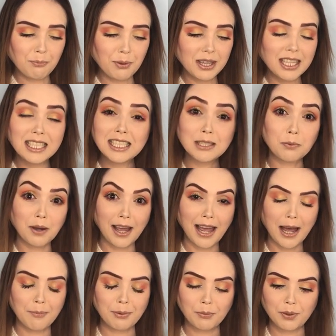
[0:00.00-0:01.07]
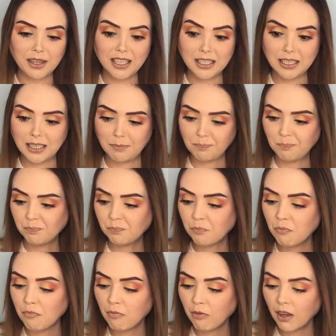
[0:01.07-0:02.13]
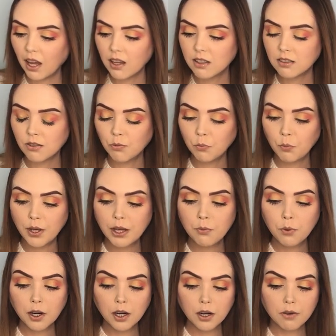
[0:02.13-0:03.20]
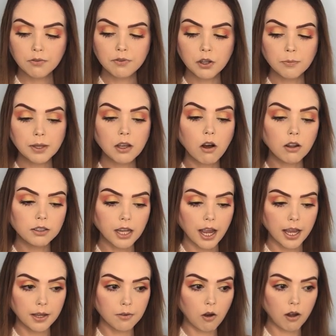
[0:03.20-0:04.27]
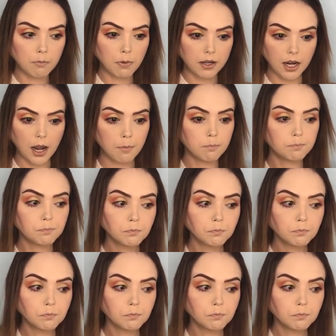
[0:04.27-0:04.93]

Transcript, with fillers: but this is what happened with this one. We were filming all day on Monday.